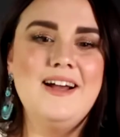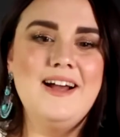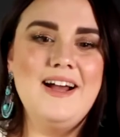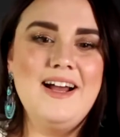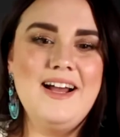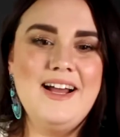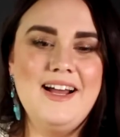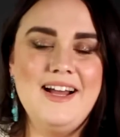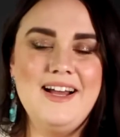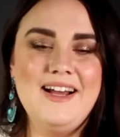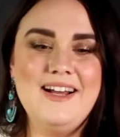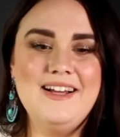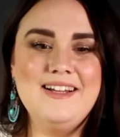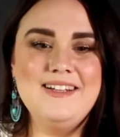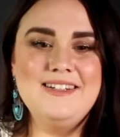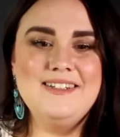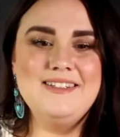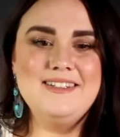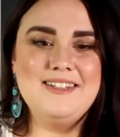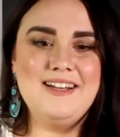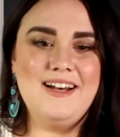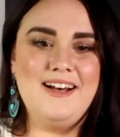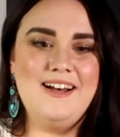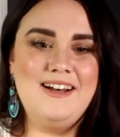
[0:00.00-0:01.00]

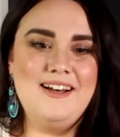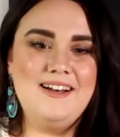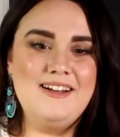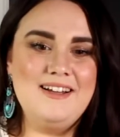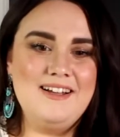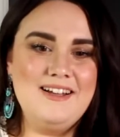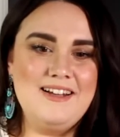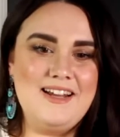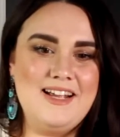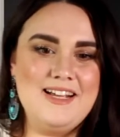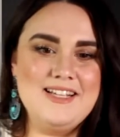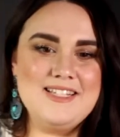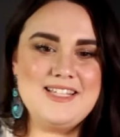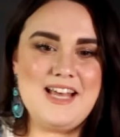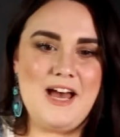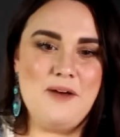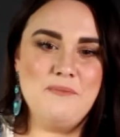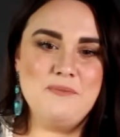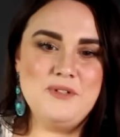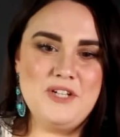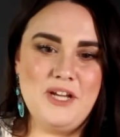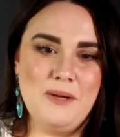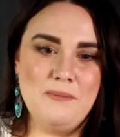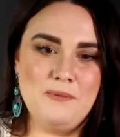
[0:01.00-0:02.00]
And nice
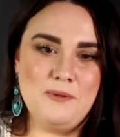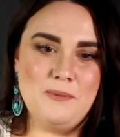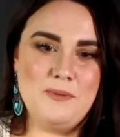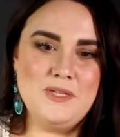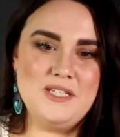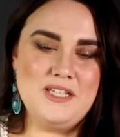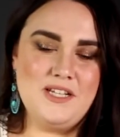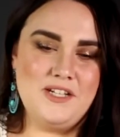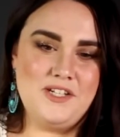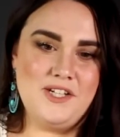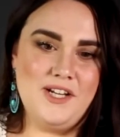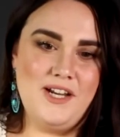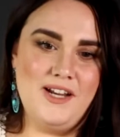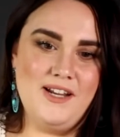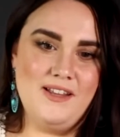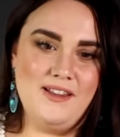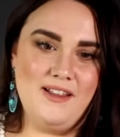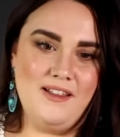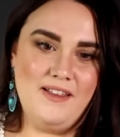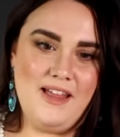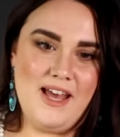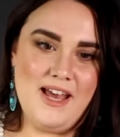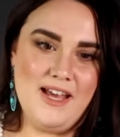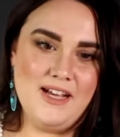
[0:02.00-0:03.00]
M-shaped position in
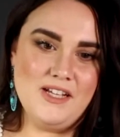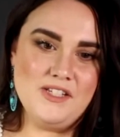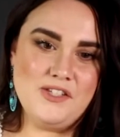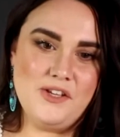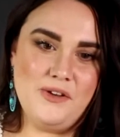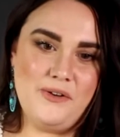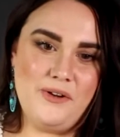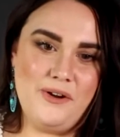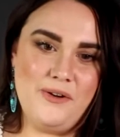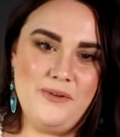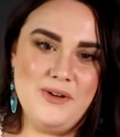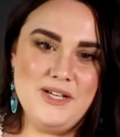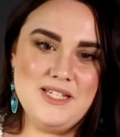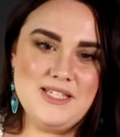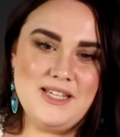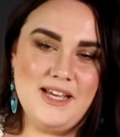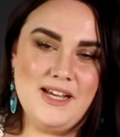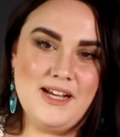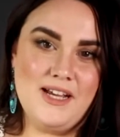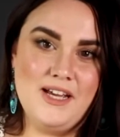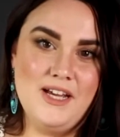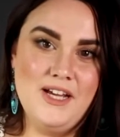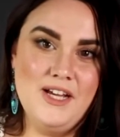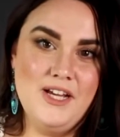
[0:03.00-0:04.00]
the legs. You can always
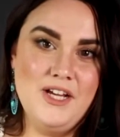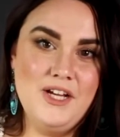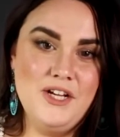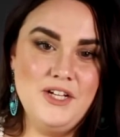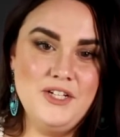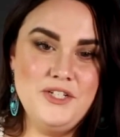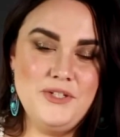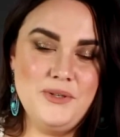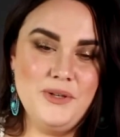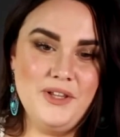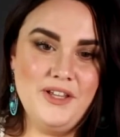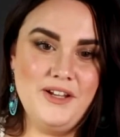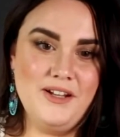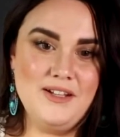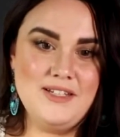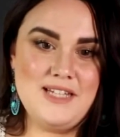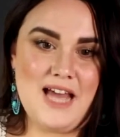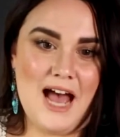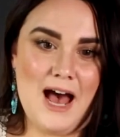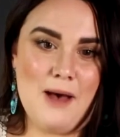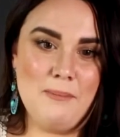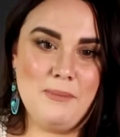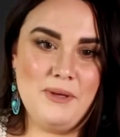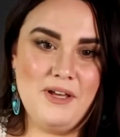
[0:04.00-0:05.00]
like do a little
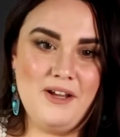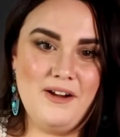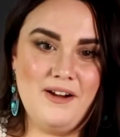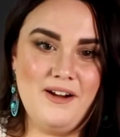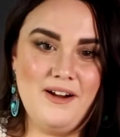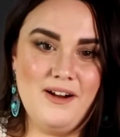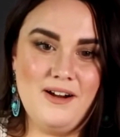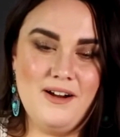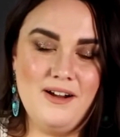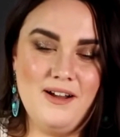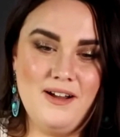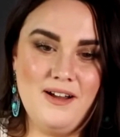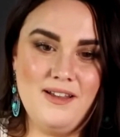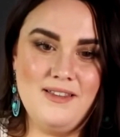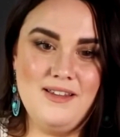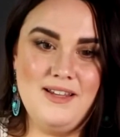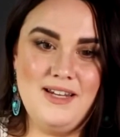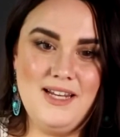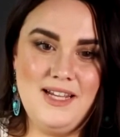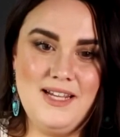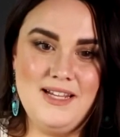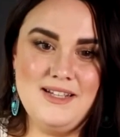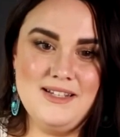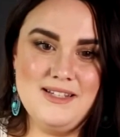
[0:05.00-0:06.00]
tap here on the
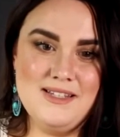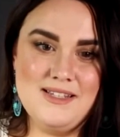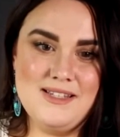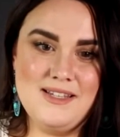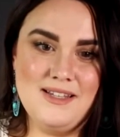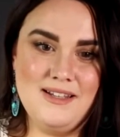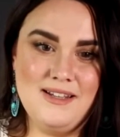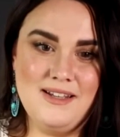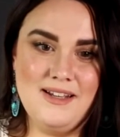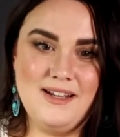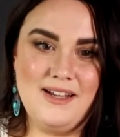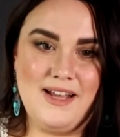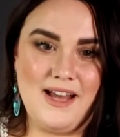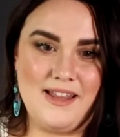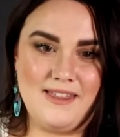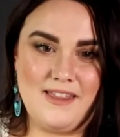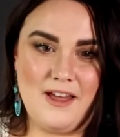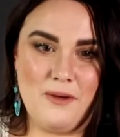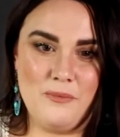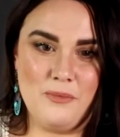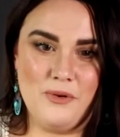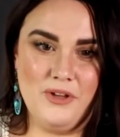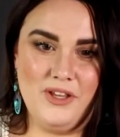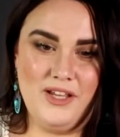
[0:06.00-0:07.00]
knees, get
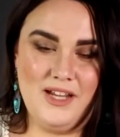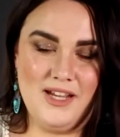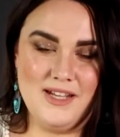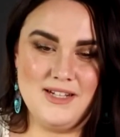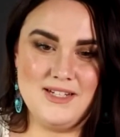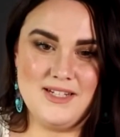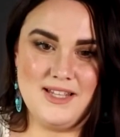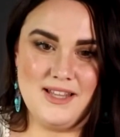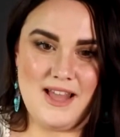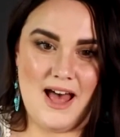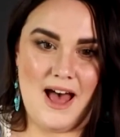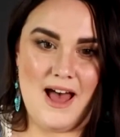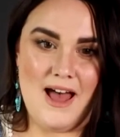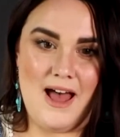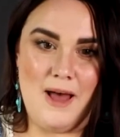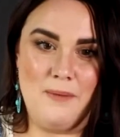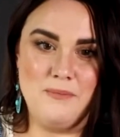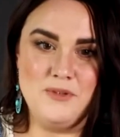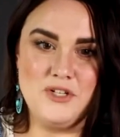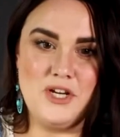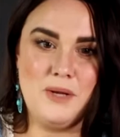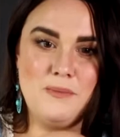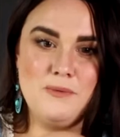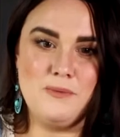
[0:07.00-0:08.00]
them really into that
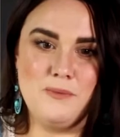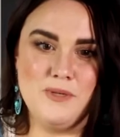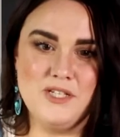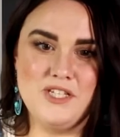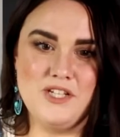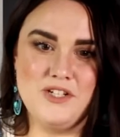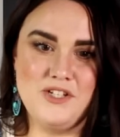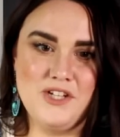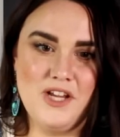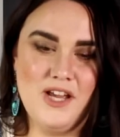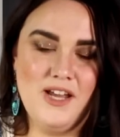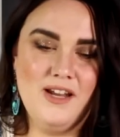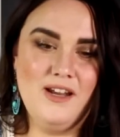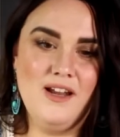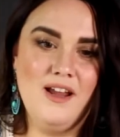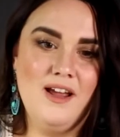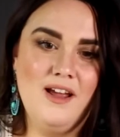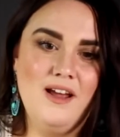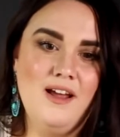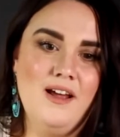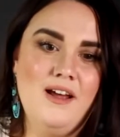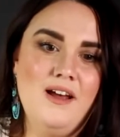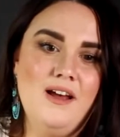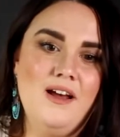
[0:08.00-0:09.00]
M-shaped position.
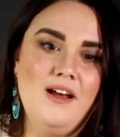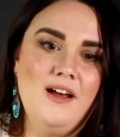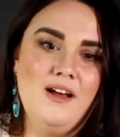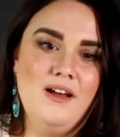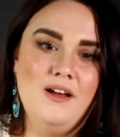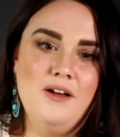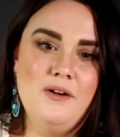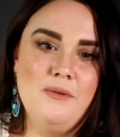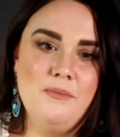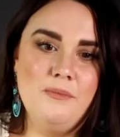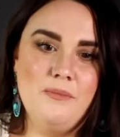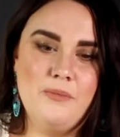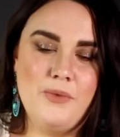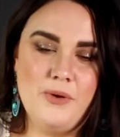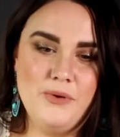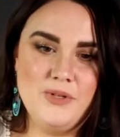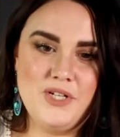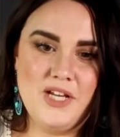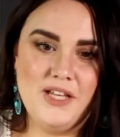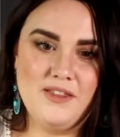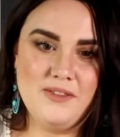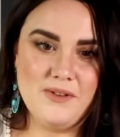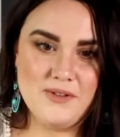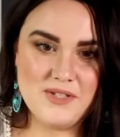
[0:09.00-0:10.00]

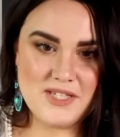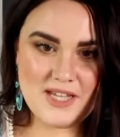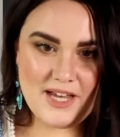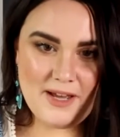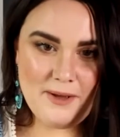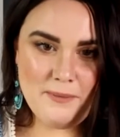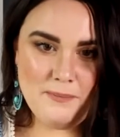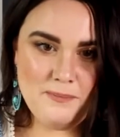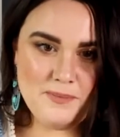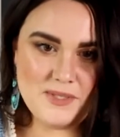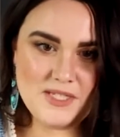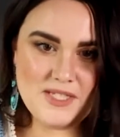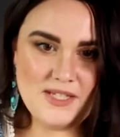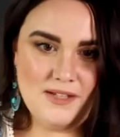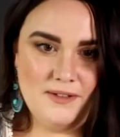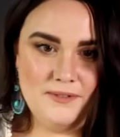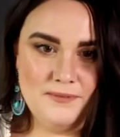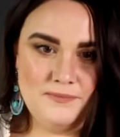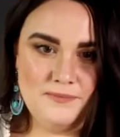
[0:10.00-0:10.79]
Rotate those hips.